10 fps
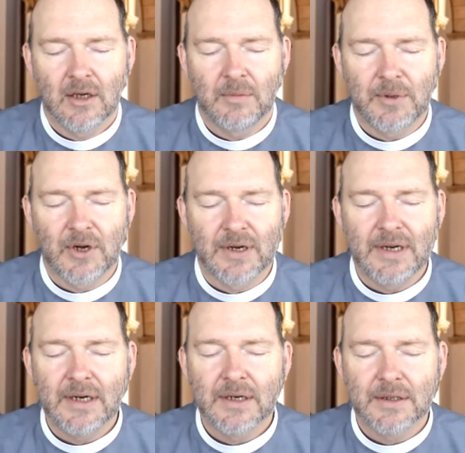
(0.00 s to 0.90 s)
open our
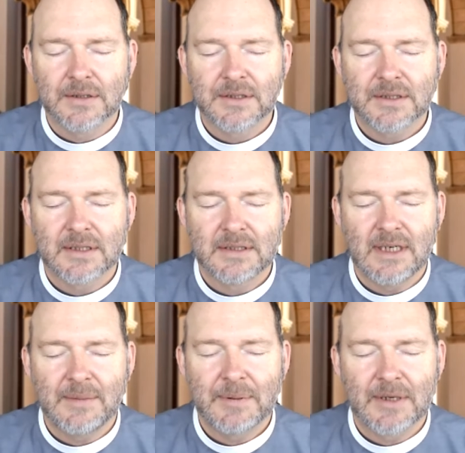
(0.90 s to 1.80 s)
ears,
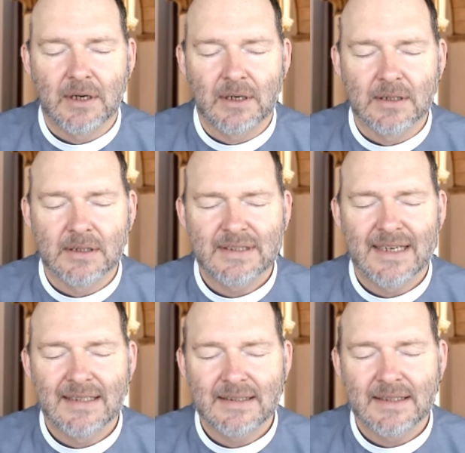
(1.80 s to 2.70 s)
deepen our
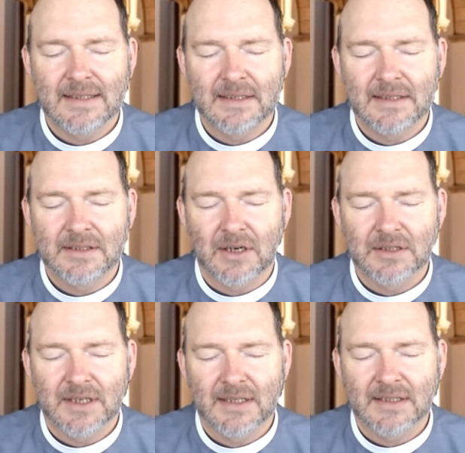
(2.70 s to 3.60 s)
senses, our
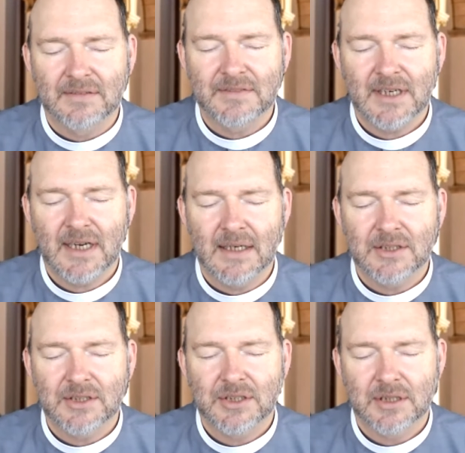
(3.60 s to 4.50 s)
sense of
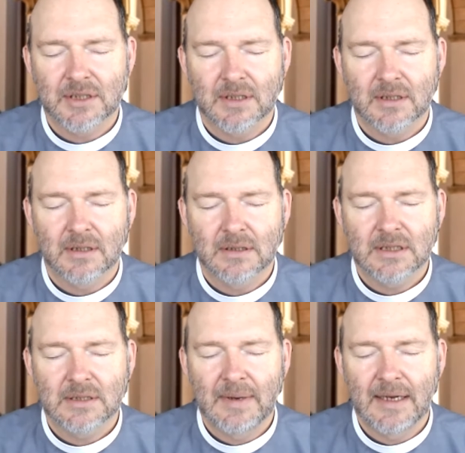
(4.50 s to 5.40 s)
touch,
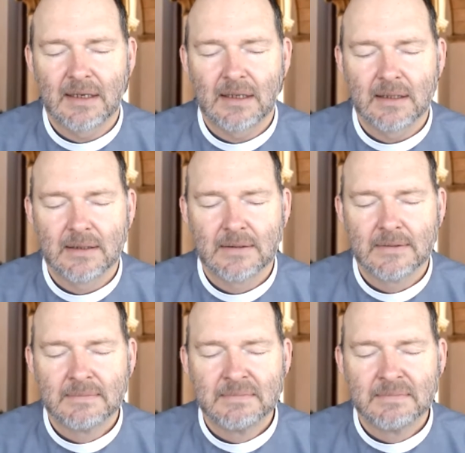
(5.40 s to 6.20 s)
smell,